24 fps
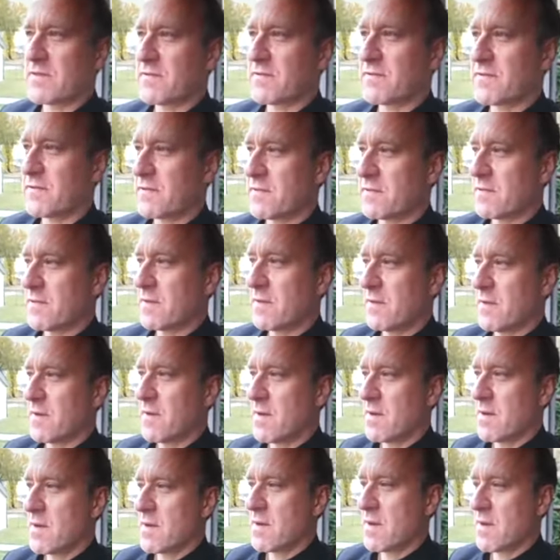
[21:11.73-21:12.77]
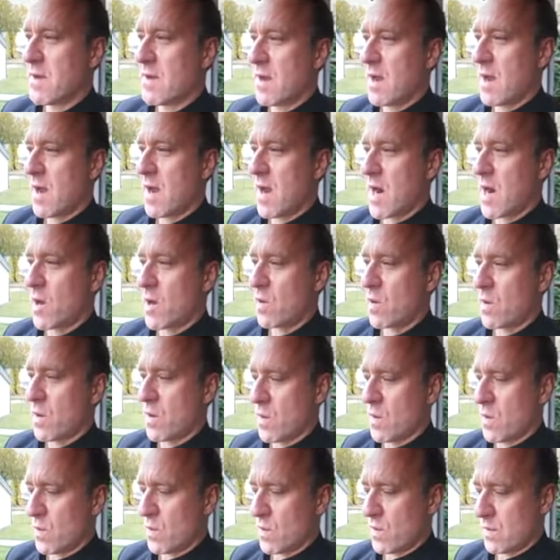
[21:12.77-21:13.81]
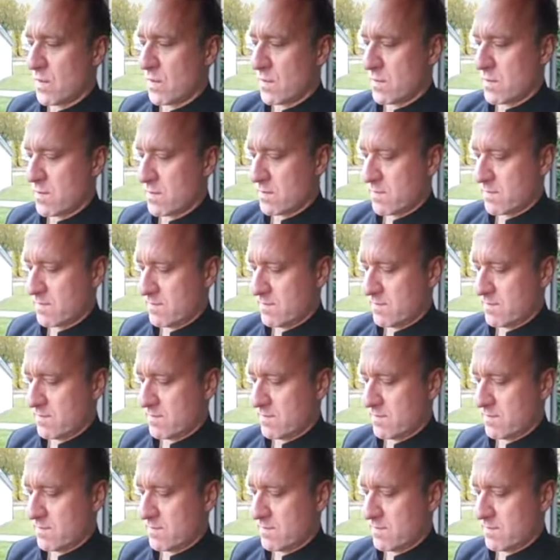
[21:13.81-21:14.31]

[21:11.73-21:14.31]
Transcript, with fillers: of our own?